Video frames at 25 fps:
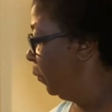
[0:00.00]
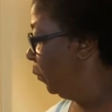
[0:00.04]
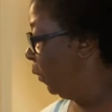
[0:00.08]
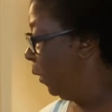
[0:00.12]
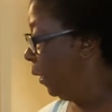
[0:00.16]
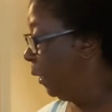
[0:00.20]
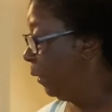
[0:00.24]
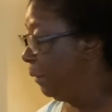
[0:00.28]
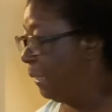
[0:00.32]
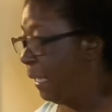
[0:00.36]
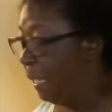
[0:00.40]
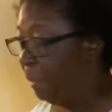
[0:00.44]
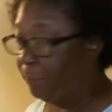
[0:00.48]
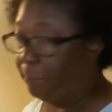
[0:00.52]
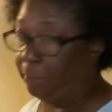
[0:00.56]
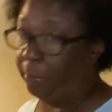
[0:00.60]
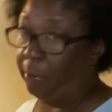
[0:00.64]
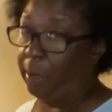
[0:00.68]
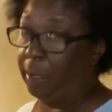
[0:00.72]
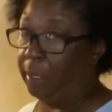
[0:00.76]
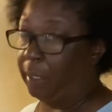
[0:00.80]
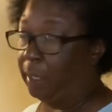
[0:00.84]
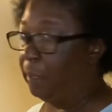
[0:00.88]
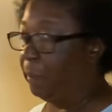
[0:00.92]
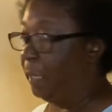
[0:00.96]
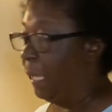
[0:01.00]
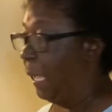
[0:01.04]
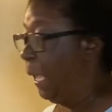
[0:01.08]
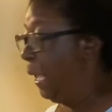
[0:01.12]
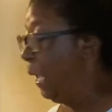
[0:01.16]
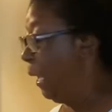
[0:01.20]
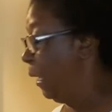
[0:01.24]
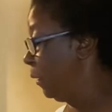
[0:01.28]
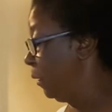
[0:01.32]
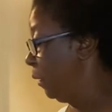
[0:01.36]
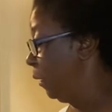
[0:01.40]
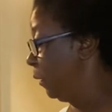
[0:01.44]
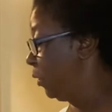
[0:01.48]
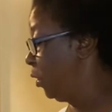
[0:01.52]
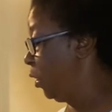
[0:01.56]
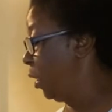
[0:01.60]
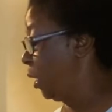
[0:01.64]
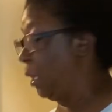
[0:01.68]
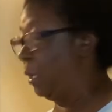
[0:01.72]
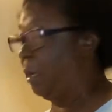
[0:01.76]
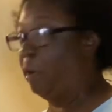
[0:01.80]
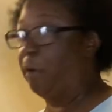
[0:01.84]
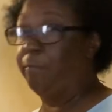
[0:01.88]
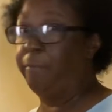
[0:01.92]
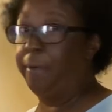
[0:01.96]
well, not brought it. I had
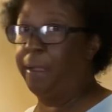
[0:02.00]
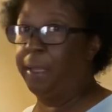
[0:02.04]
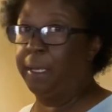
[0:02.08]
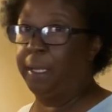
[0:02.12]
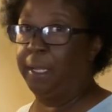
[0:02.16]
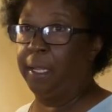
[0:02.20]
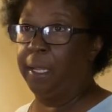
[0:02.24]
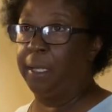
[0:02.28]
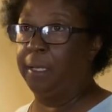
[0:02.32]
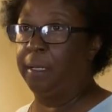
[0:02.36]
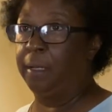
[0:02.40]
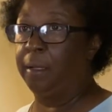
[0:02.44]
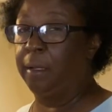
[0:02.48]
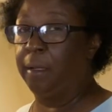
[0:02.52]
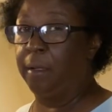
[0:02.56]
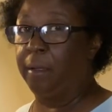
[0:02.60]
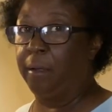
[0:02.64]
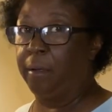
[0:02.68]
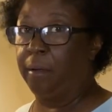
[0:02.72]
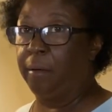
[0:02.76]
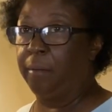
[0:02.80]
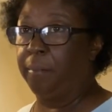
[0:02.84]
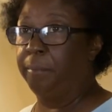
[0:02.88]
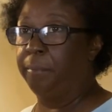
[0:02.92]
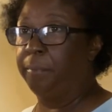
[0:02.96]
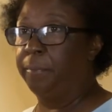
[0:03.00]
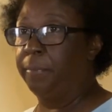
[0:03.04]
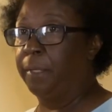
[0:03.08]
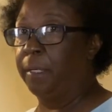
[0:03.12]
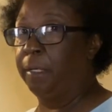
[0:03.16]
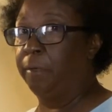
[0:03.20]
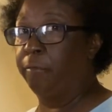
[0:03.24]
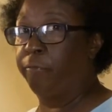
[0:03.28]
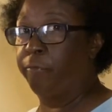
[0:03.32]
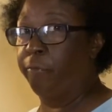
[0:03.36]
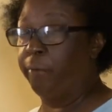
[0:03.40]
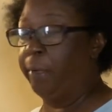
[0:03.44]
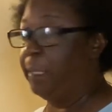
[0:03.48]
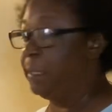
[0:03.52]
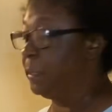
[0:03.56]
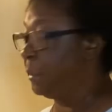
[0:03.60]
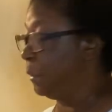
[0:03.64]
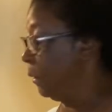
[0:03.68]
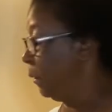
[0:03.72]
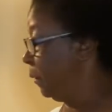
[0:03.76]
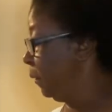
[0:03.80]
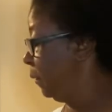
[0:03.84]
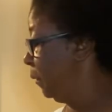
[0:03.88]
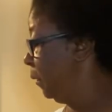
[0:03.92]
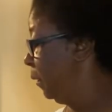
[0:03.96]
chicken already in the
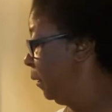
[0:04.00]
freezer.